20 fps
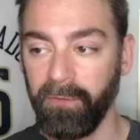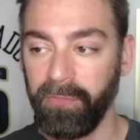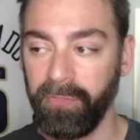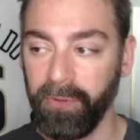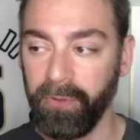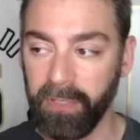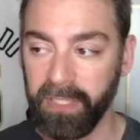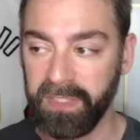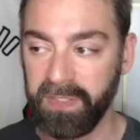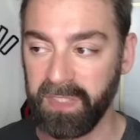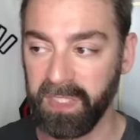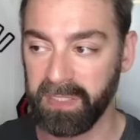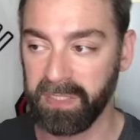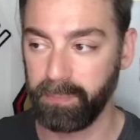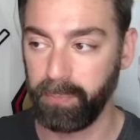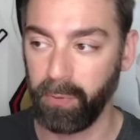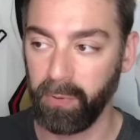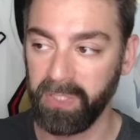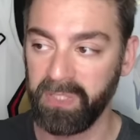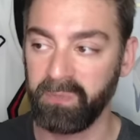thirty-six
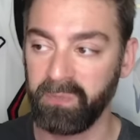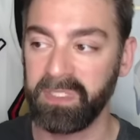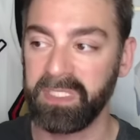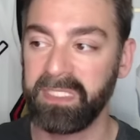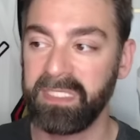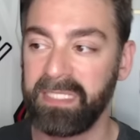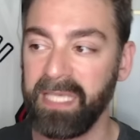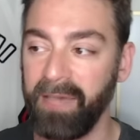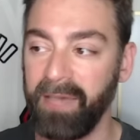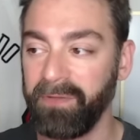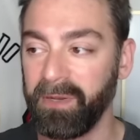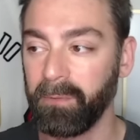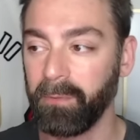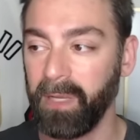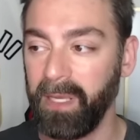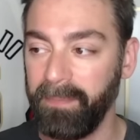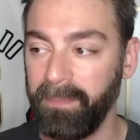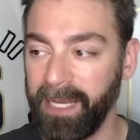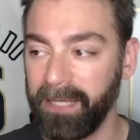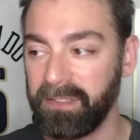points with seven
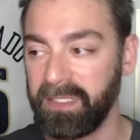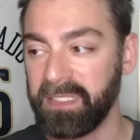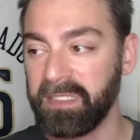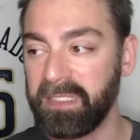rebounds